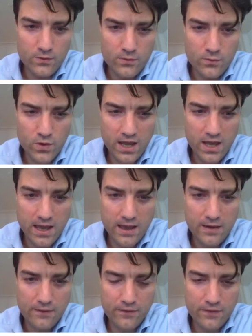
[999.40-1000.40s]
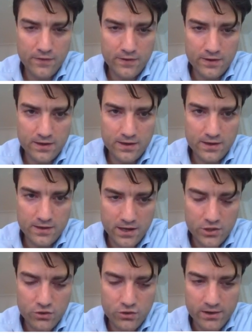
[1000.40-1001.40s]
we have
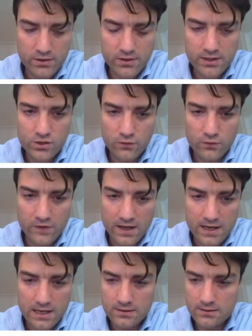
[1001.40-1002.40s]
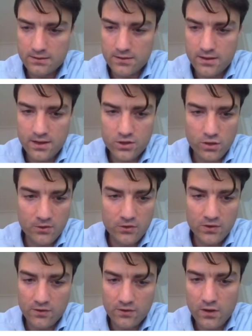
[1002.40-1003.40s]
our track record so far in
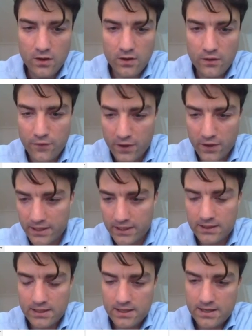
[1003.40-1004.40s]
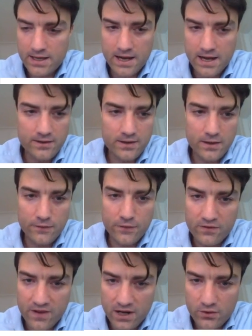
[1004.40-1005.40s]
terms of the funding and the
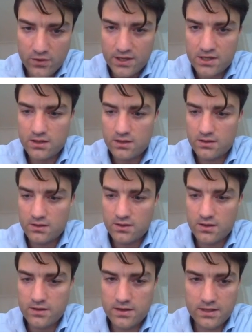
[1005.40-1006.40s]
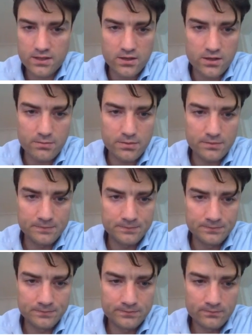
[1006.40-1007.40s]
different valuation that's gone up.
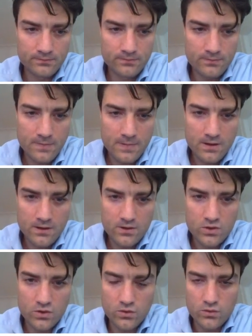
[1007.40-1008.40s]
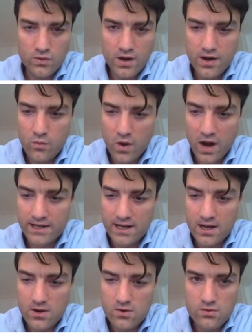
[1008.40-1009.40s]
So right
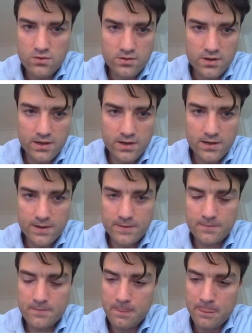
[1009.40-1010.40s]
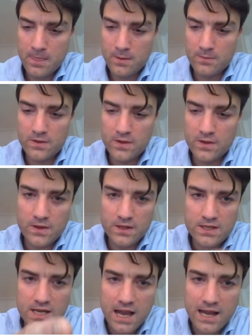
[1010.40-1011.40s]
now
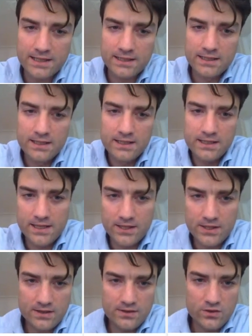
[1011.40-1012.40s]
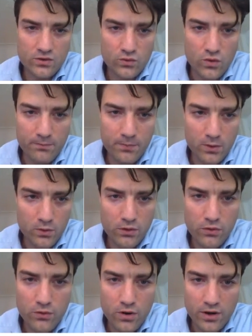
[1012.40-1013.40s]
the target is to
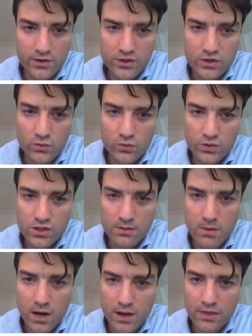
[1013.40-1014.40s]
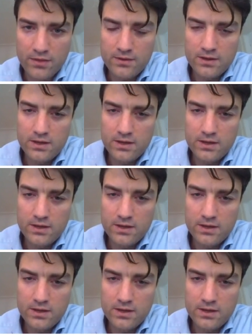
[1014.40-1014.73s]
onboard 300 students a month,